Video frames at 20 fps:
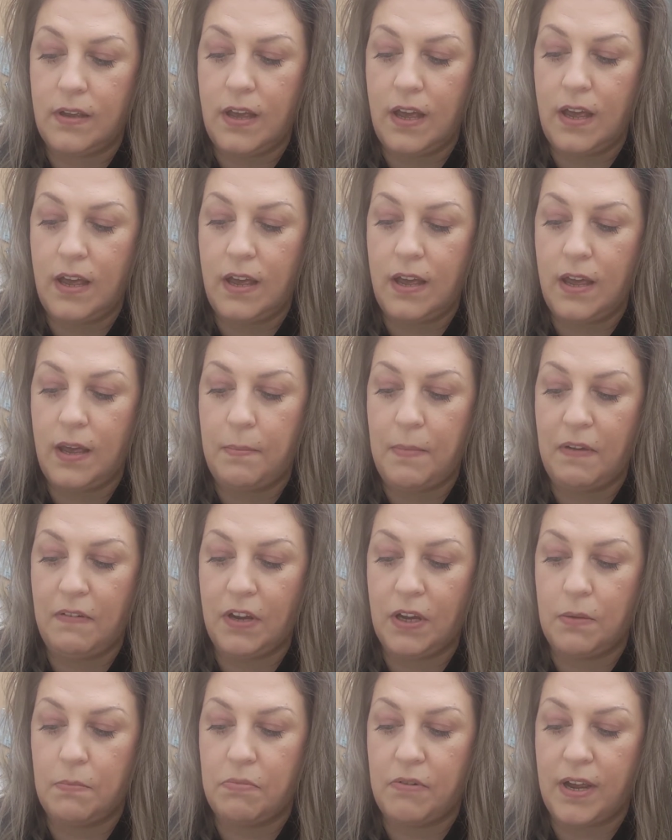
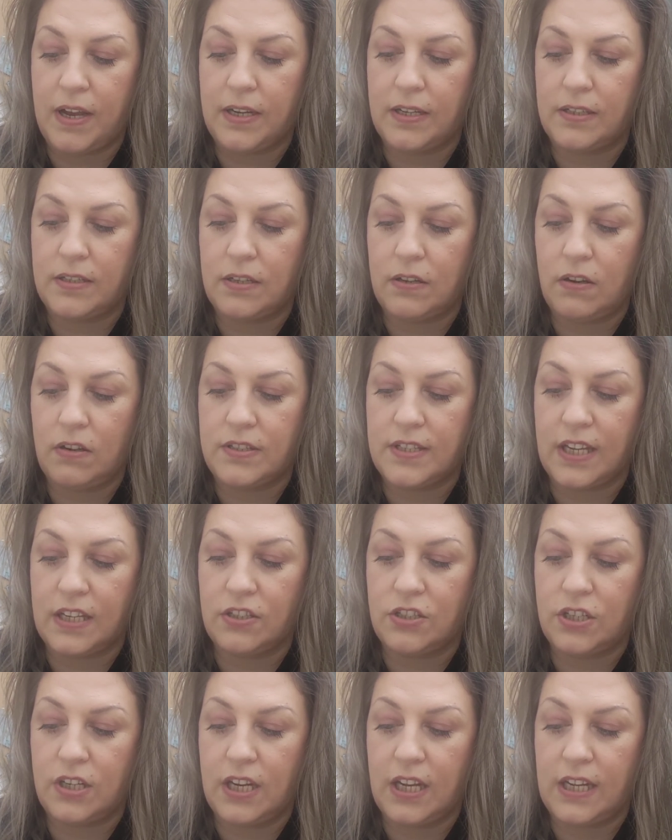American brand, Los
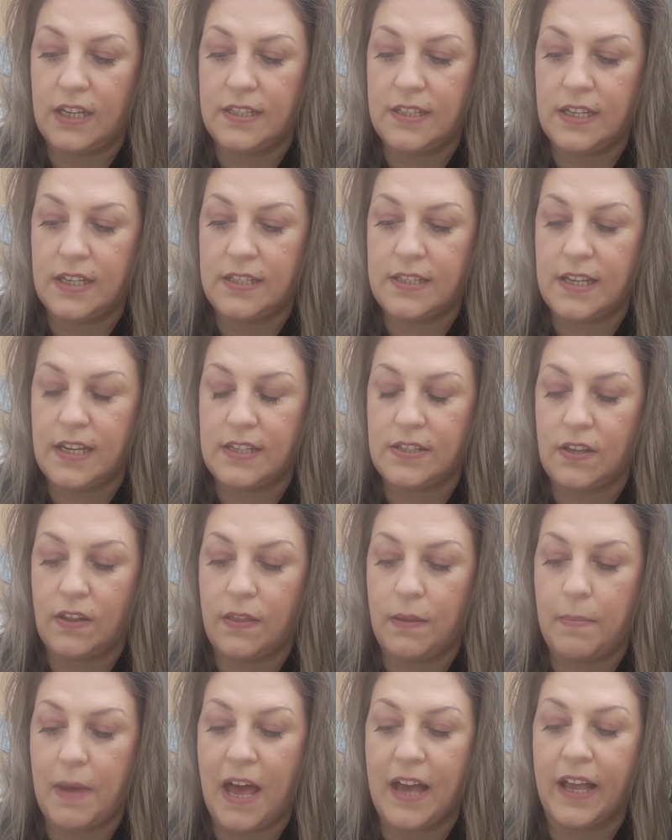Angeles, it says
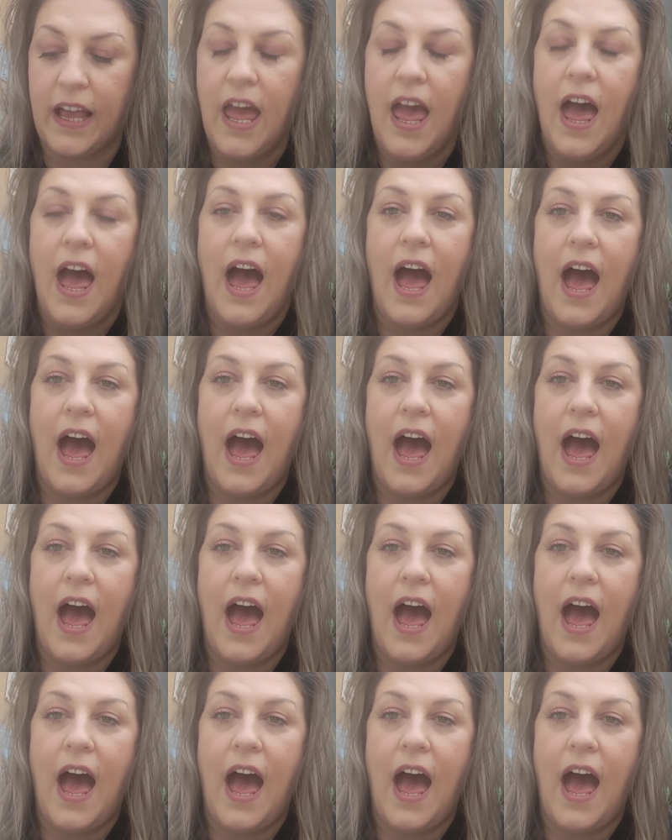on the back.